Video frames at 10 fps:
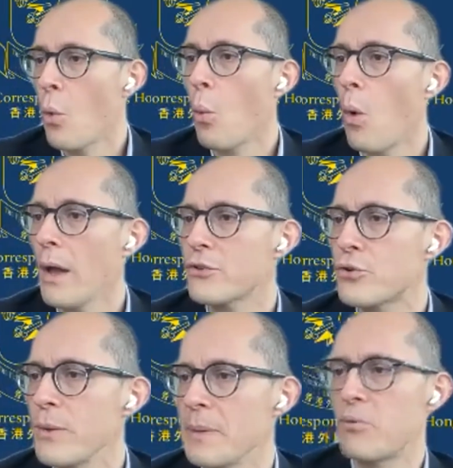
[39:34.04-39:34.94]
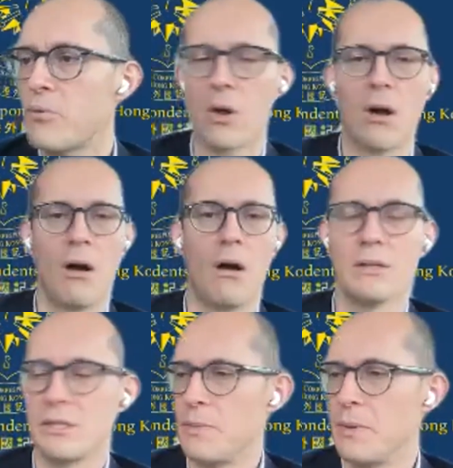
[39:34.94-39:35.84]
What treatment protocol
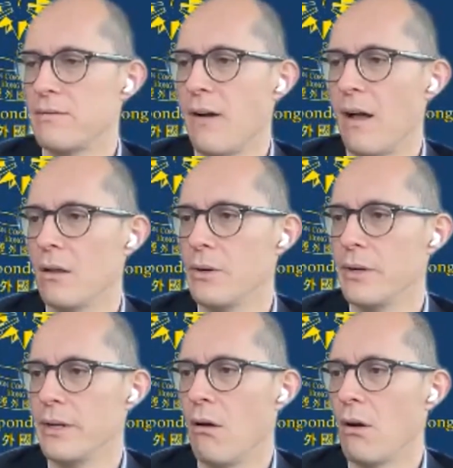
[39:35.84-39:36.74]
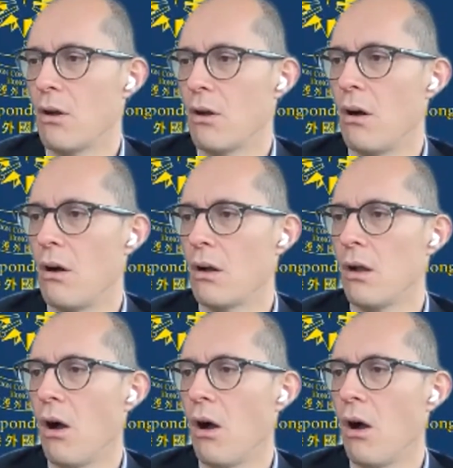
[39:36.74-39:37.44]
is being followed in Hong Kong?